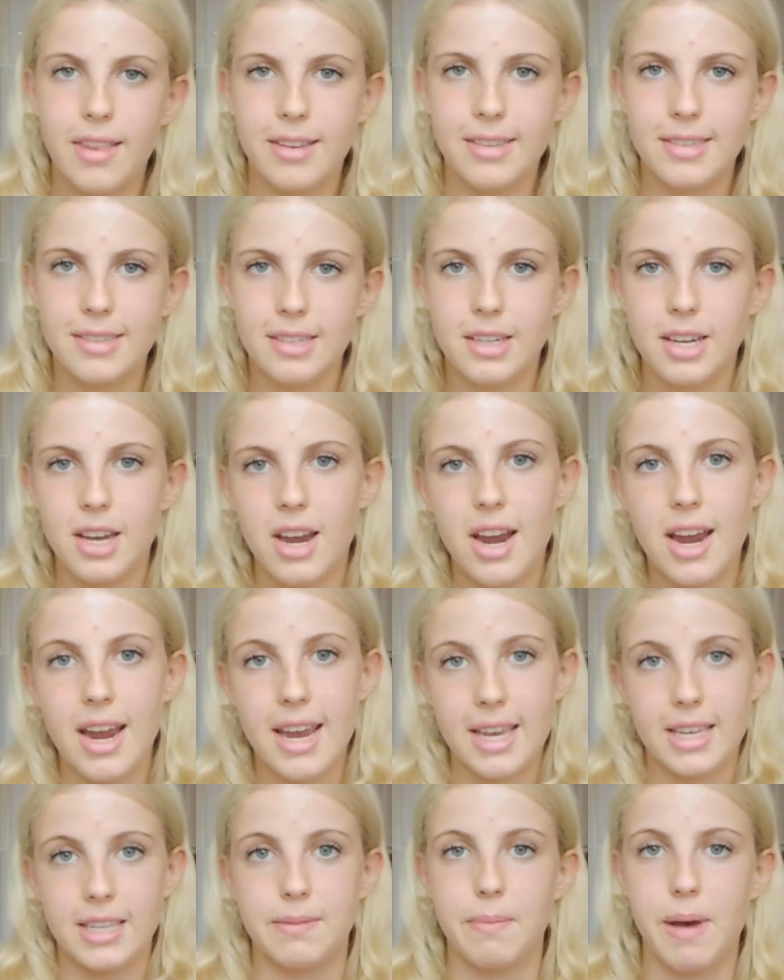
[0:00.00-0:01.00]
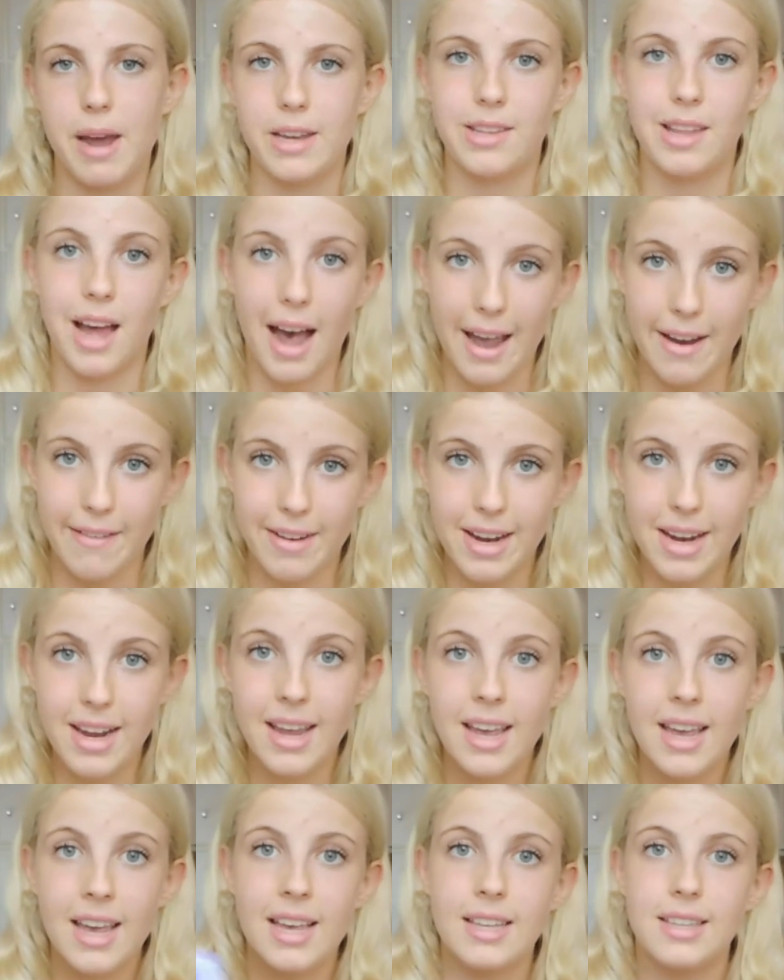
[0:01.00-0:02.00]
this year is my diary.
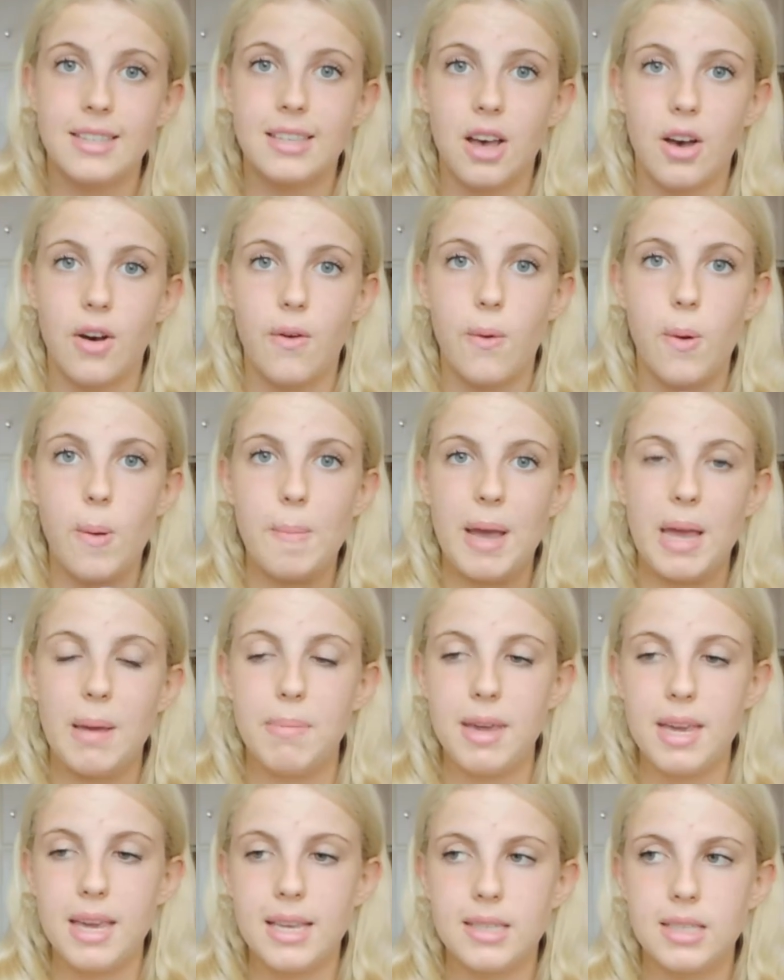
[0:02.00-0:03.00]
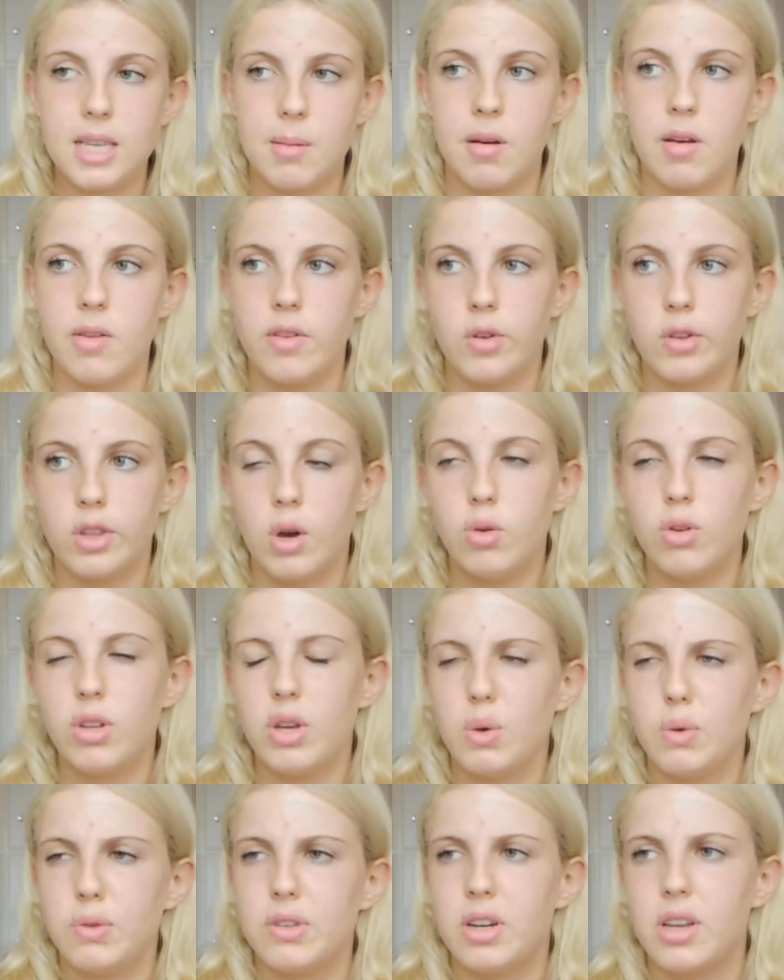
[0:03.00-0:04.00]
So maybe some of you don't
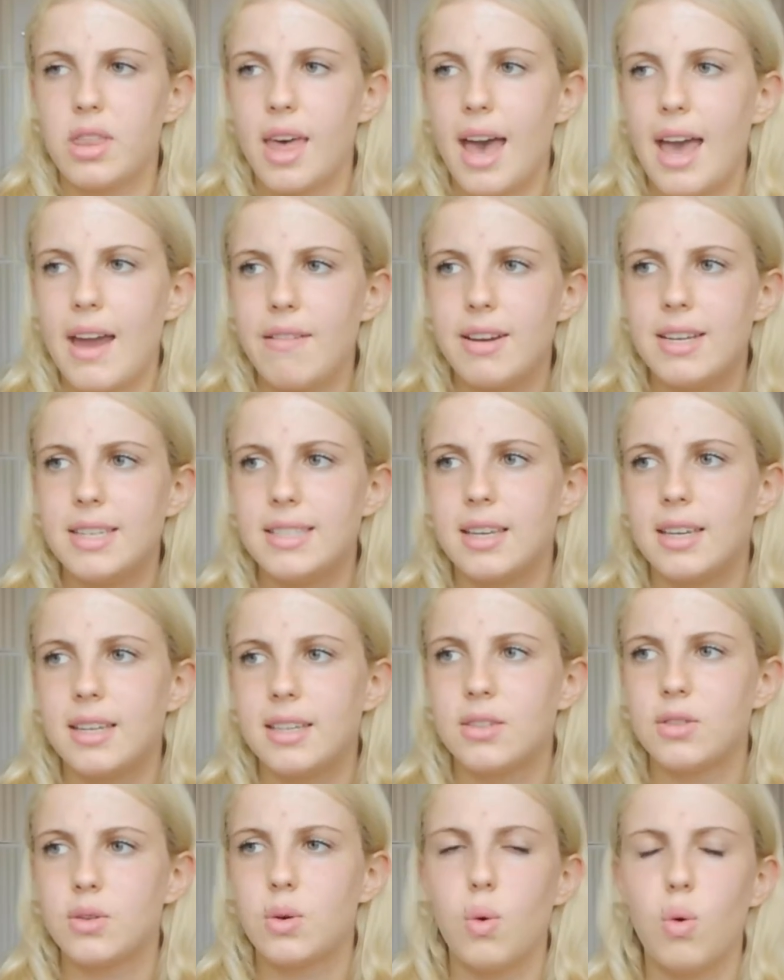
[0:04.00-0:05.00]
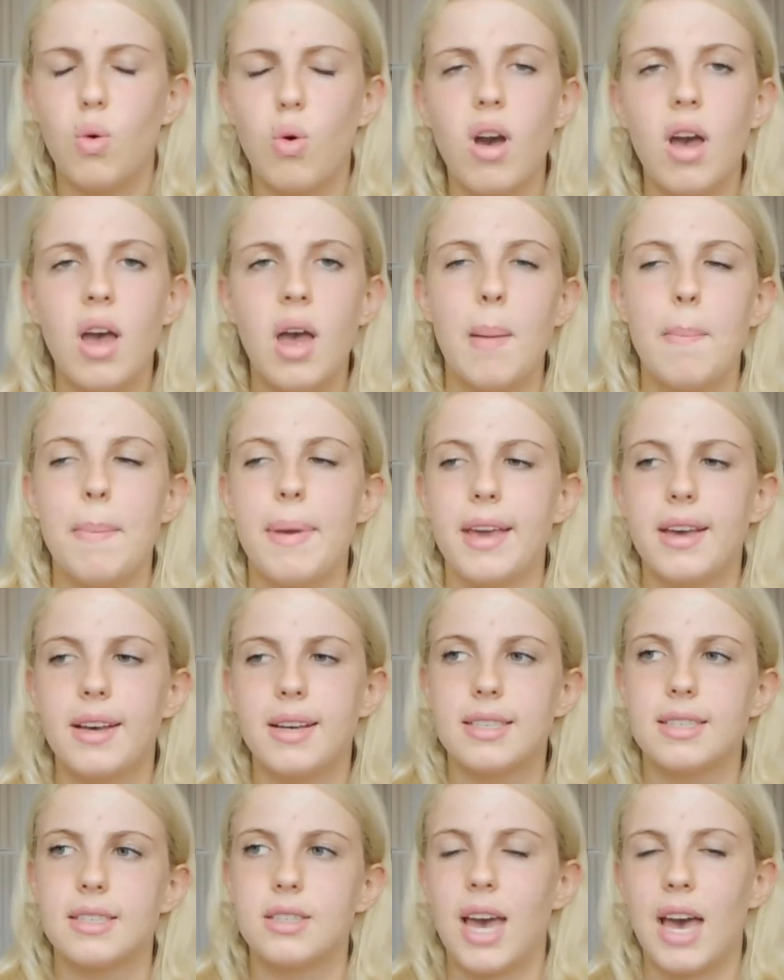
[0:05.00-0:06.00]
use your diaries at school
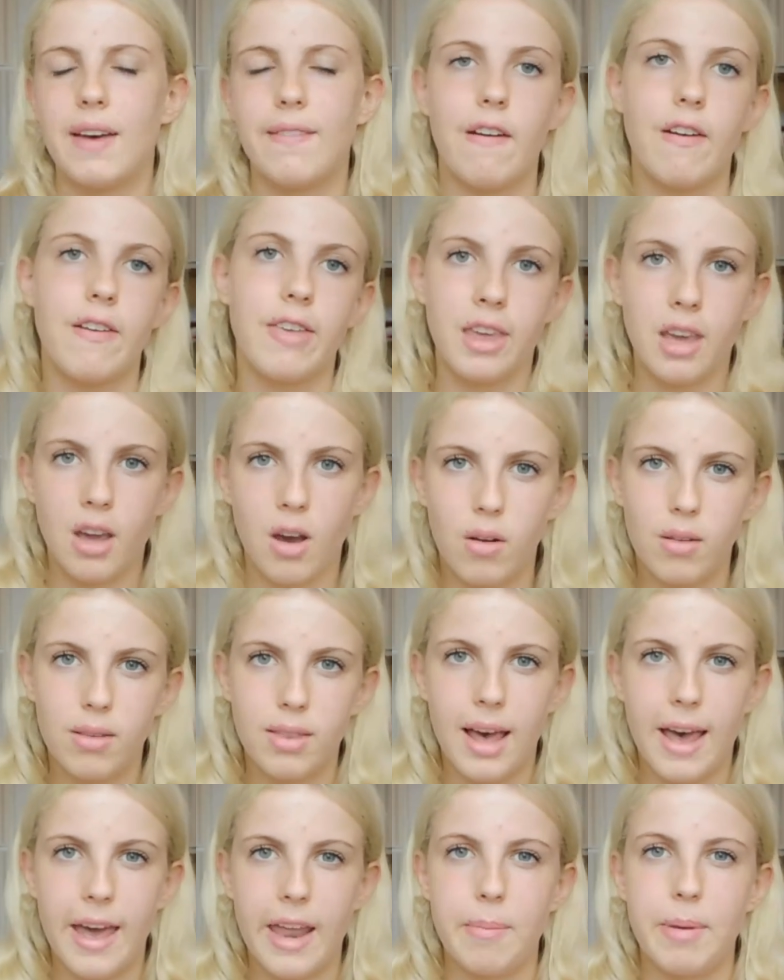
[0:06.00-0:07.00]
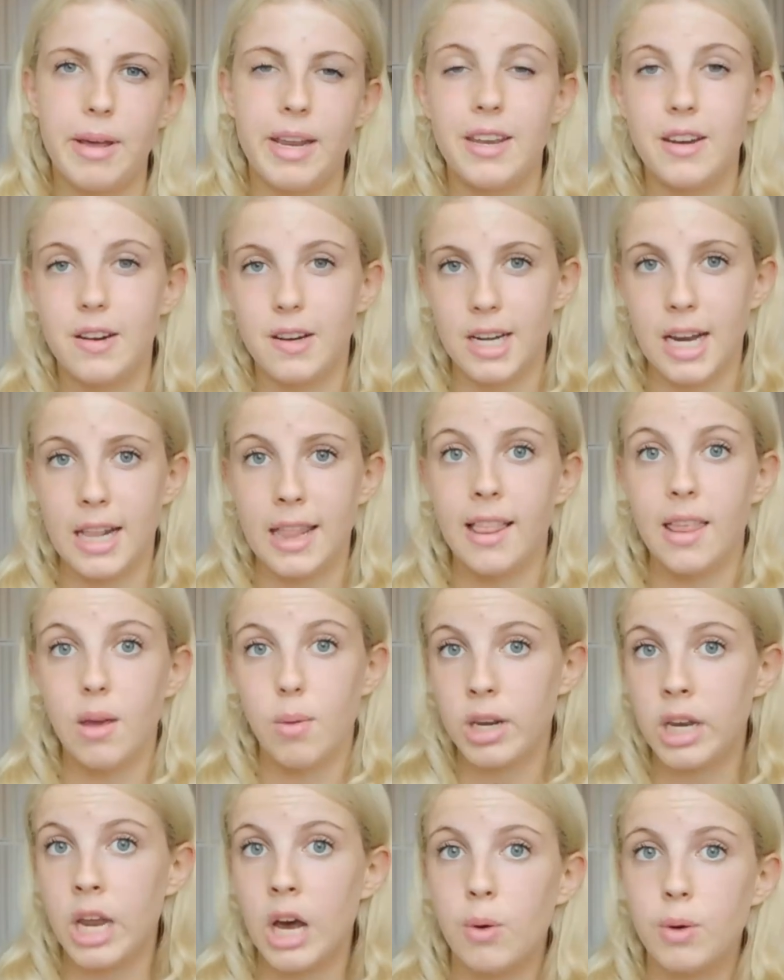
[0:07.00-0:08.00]
because you have everything online, but here in Italy
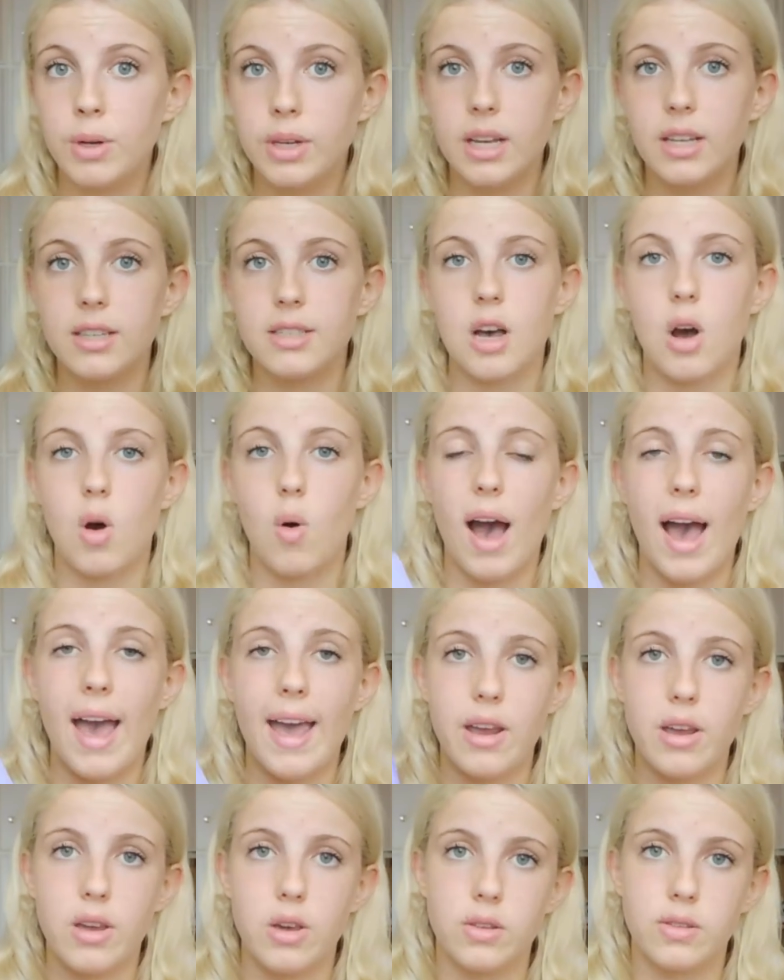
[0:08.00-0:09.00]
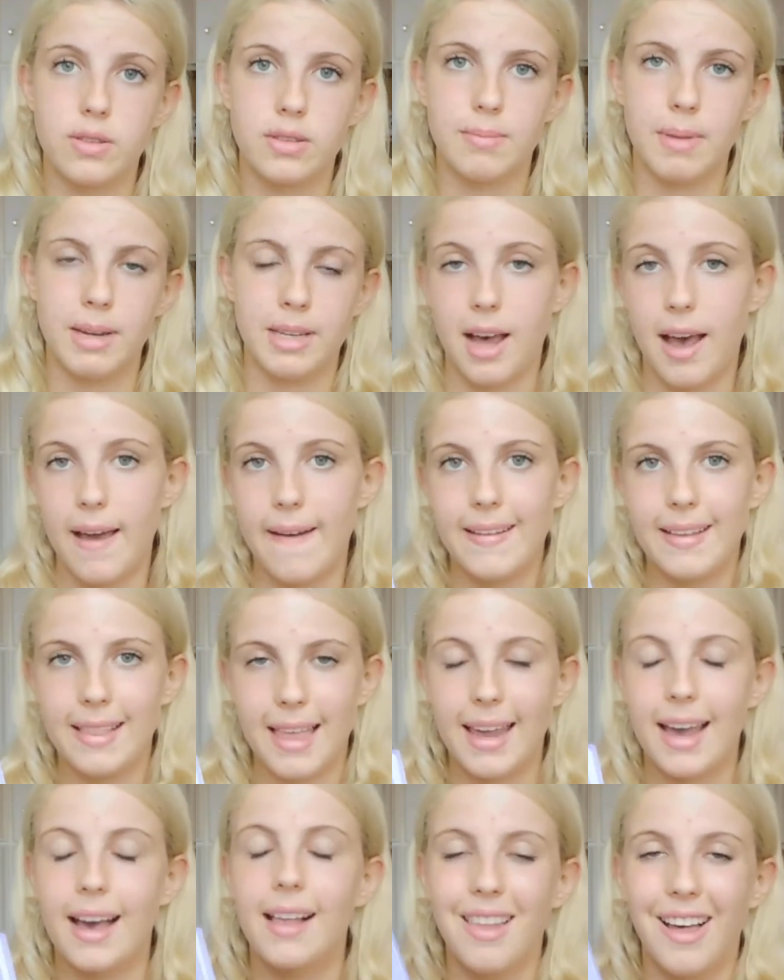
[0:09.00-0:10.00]
we don't, so I use my diary
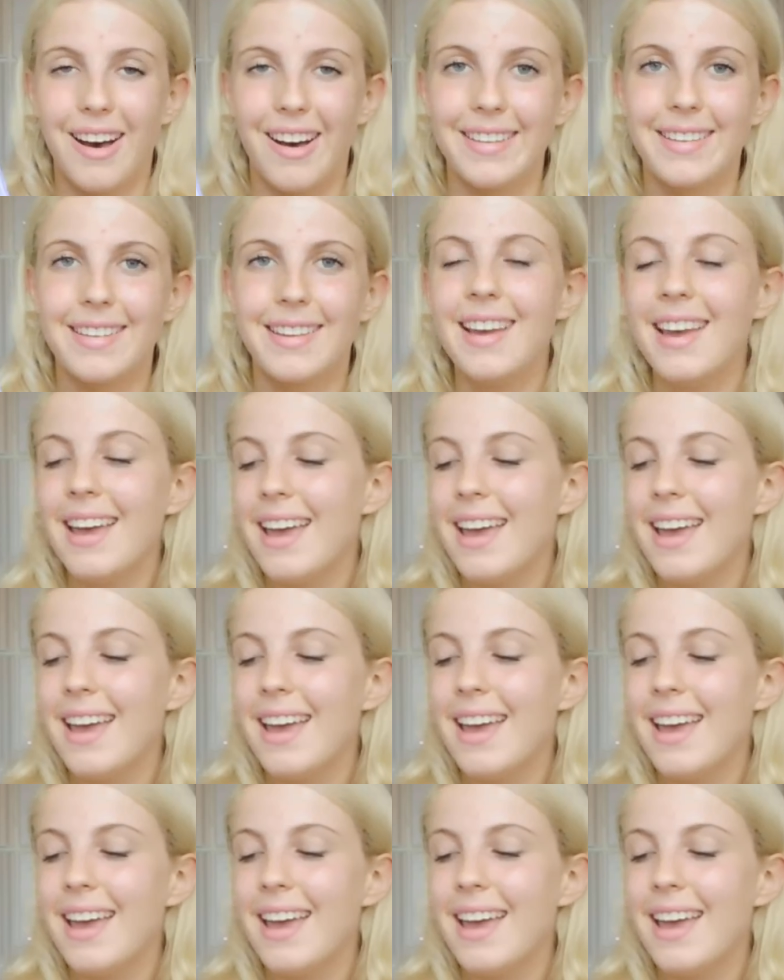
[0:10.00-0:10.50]
like a lot.